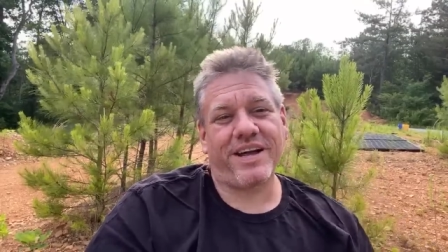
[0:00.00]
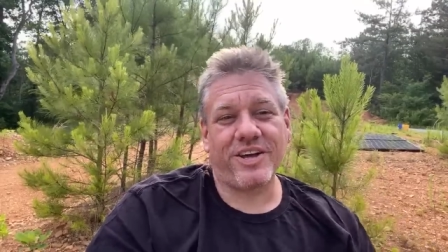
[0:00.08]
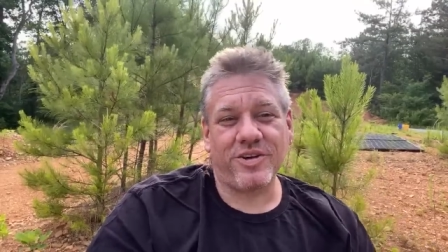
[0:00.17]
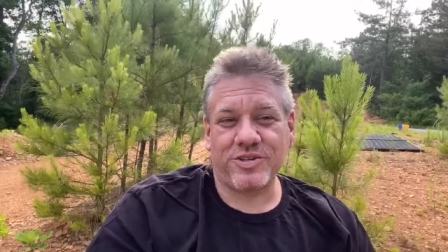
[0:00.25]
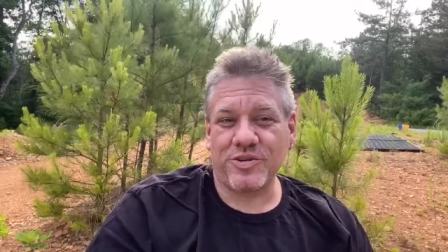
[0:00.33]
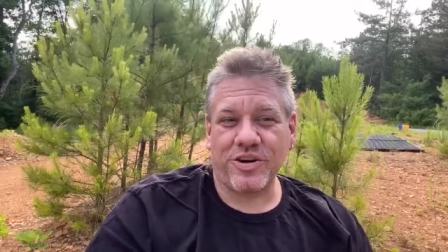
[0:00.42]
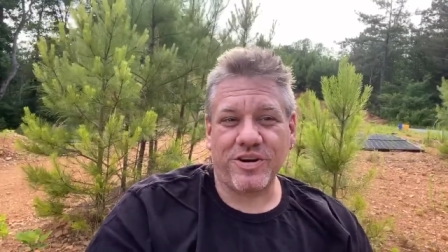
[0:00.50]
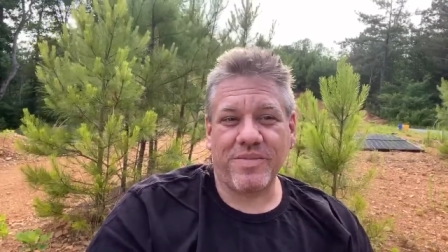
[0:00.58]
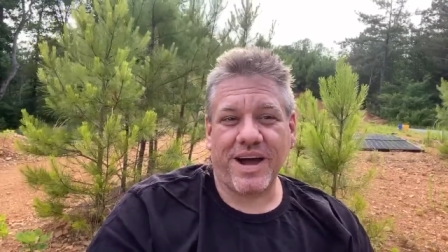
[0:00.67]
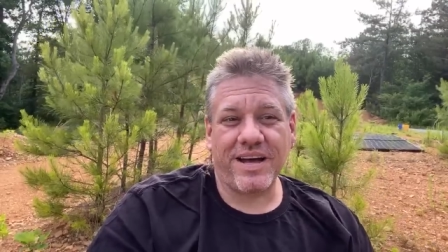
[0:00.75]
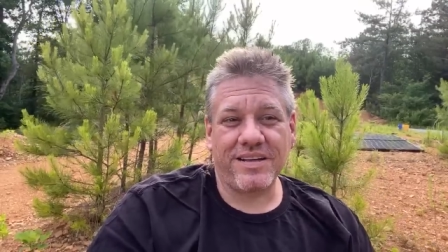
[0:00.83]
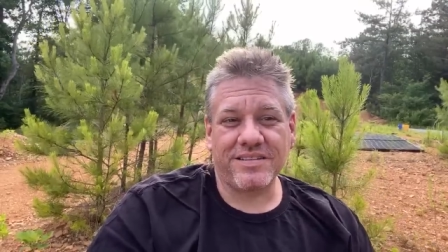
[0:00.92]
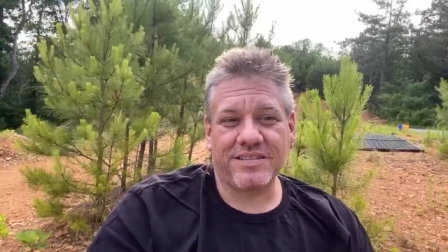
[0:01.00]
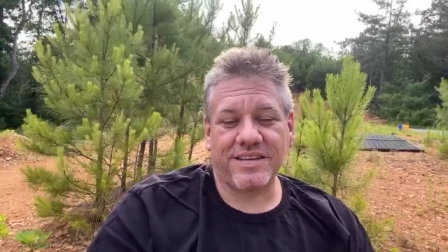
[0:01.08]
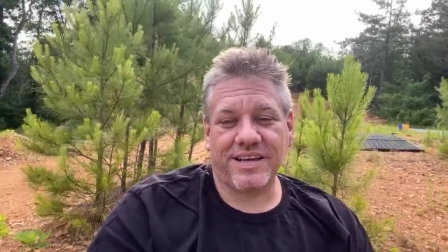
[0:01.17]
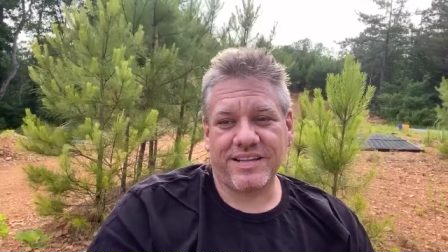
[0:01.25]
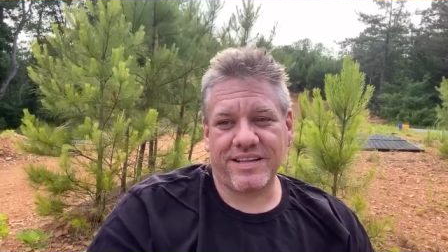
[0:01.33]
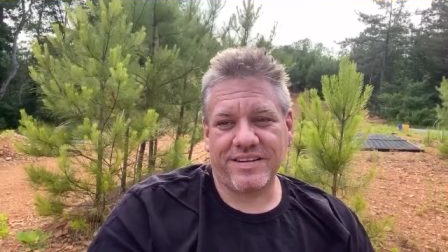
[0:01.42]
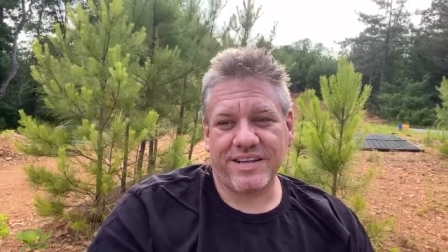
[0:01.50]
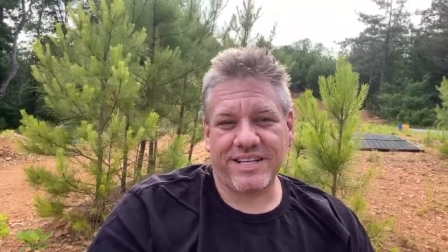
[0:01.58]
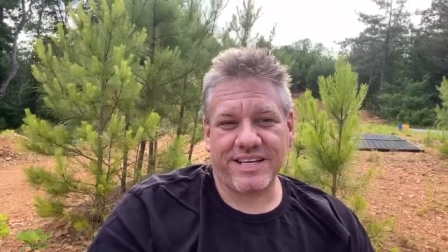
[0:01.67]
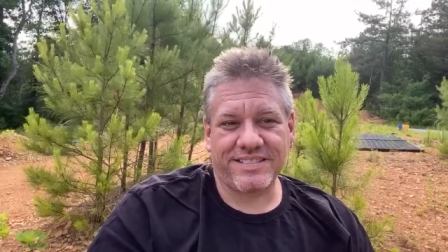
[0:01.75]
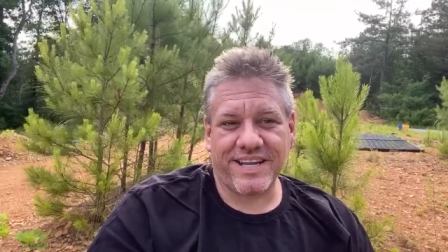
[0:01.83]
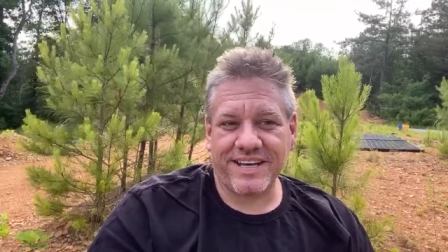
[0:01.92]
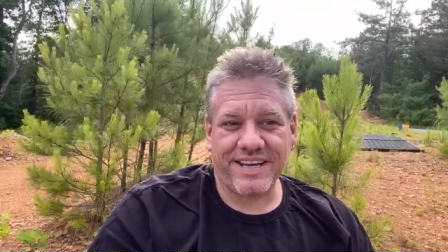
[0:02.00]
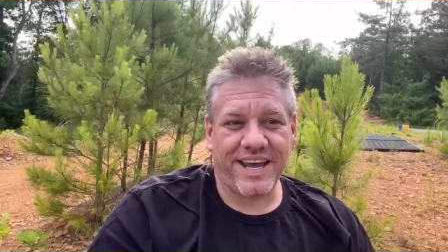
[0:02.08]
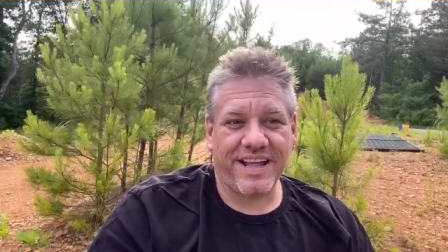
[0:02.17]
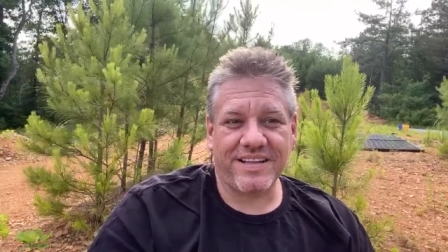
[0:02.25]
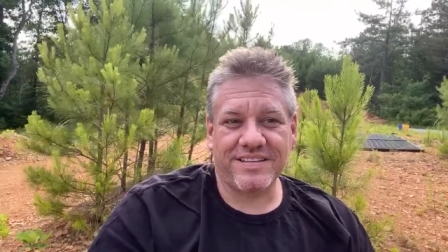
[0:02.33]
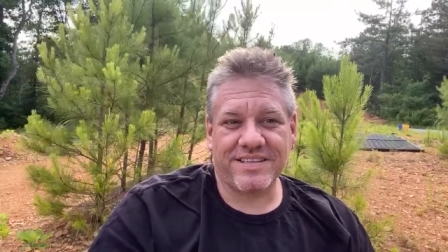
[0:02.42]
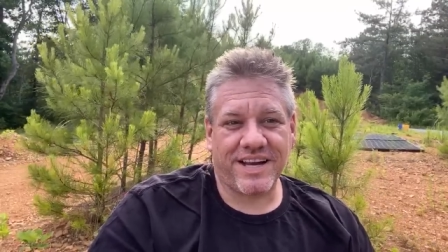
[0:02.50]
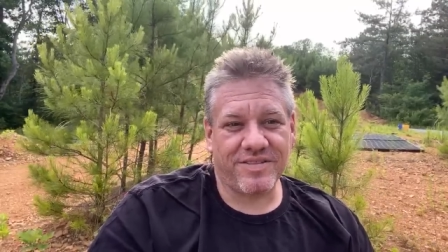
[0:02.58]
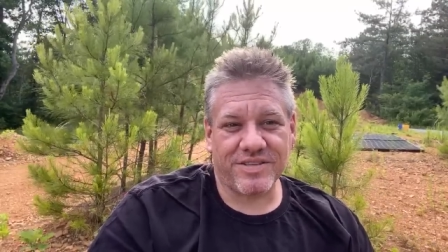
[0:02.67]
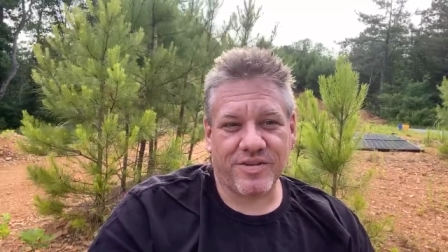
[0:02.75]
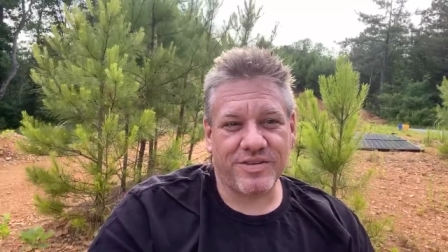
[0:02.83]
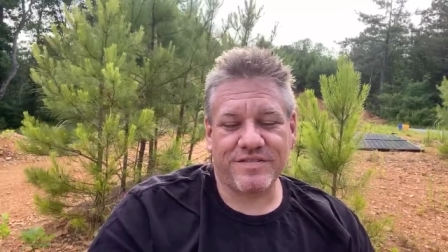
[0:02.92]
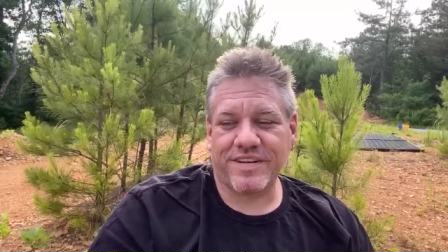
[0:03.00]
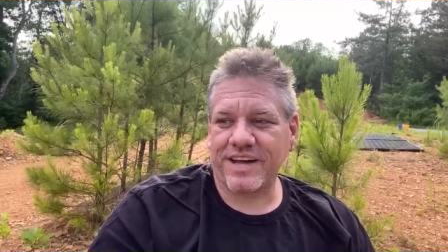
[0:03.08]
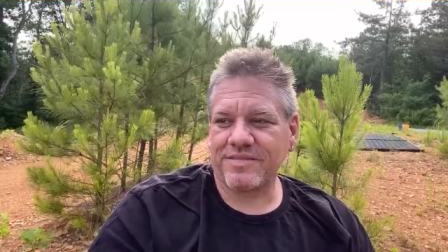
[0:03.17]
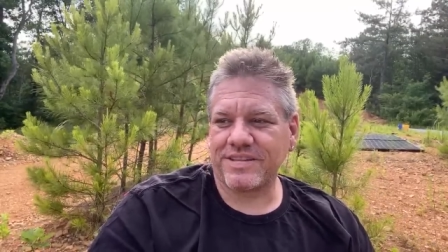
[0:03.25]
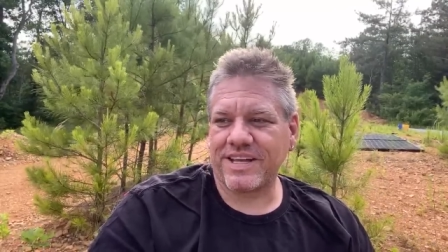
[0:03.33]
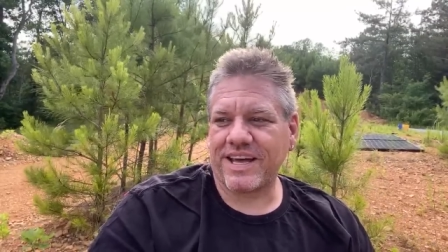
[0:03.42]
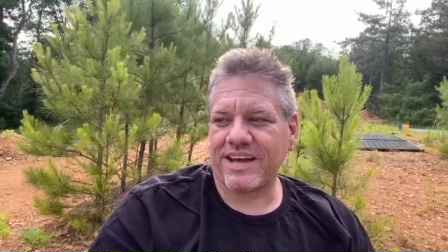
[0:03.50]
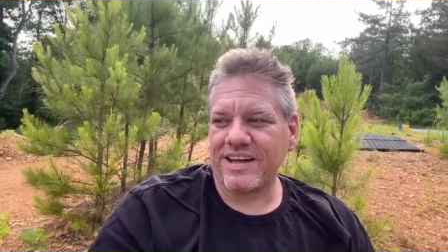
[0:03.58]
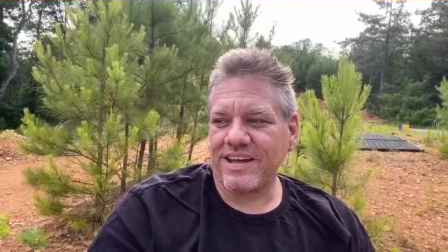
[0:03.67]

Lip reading: I could go 200 miles and then it takes 10 gallons and I was always fine with that.